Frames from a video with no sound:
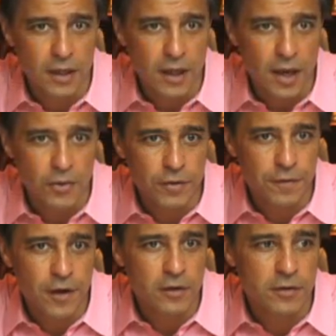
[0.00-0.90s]
And we
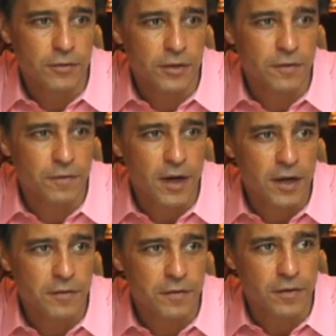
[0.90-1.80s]
found with
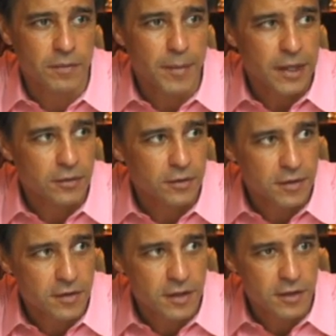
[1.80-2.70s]
5 medical
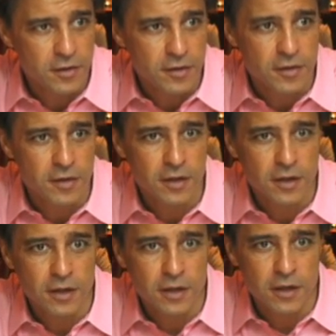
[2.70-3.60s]
diseases
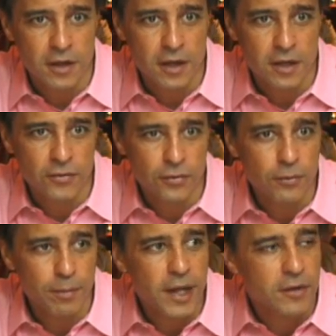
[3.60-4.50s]
a
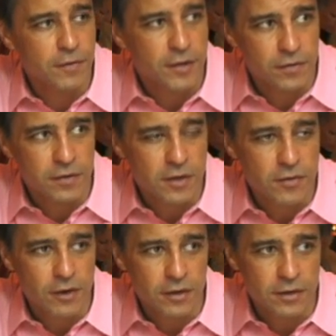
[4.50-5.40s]
true benefit for this
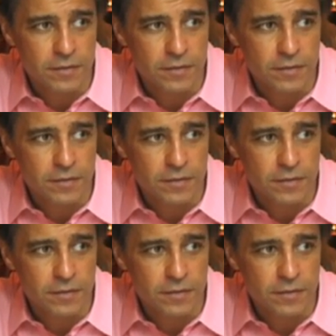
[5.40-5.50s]
drug.